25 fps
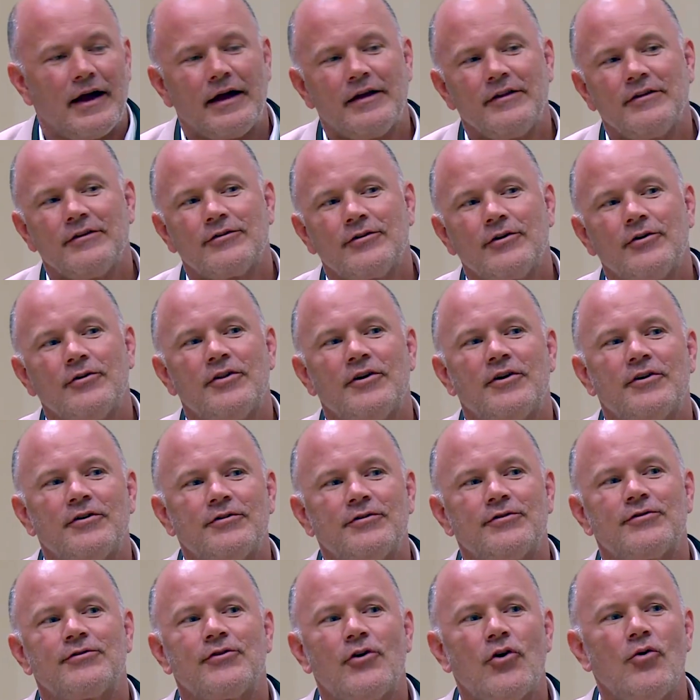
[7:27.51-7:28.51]
And so
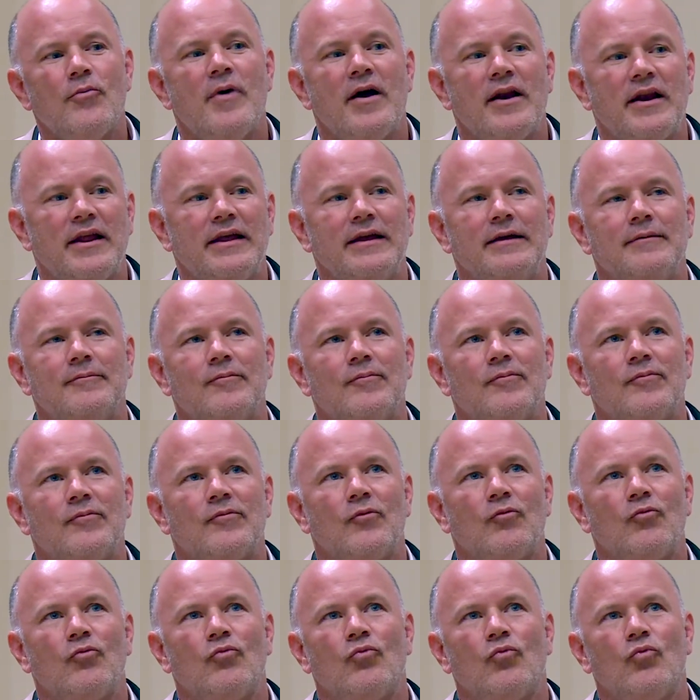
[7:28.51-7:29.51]
there's so many
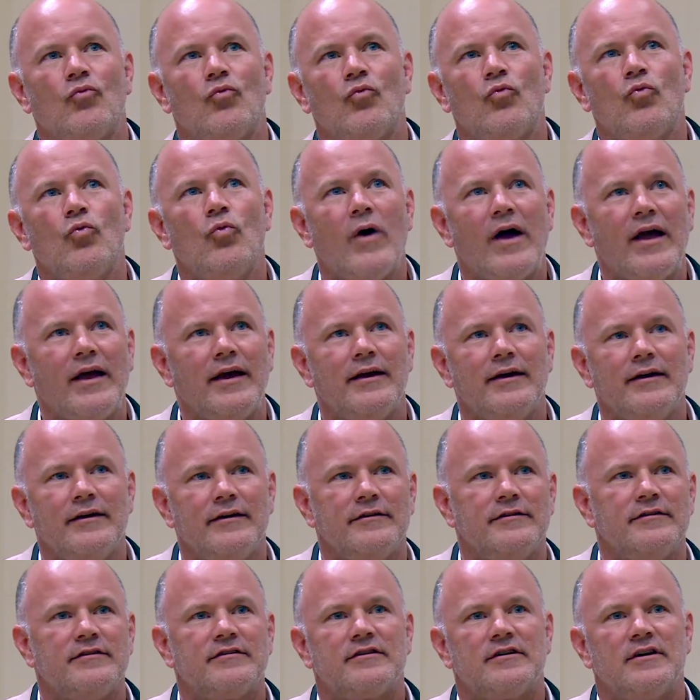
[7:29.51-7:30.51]

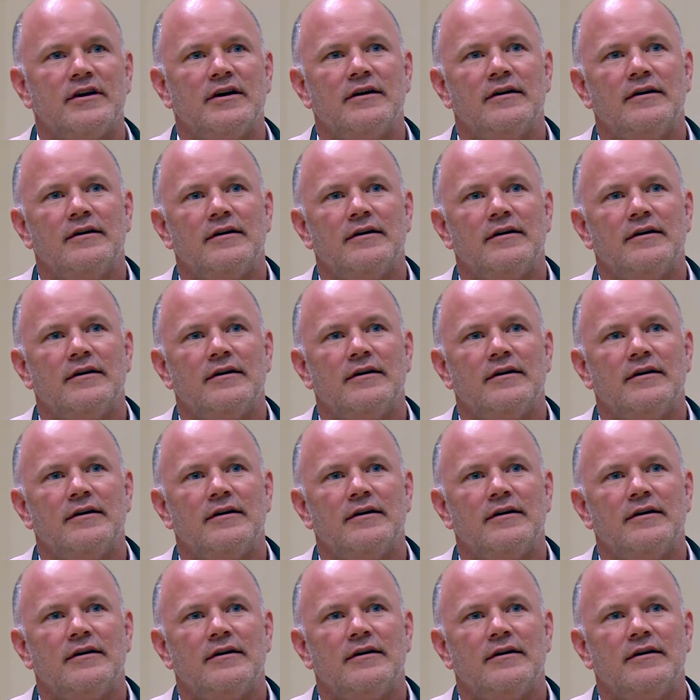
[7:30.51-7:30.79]
ways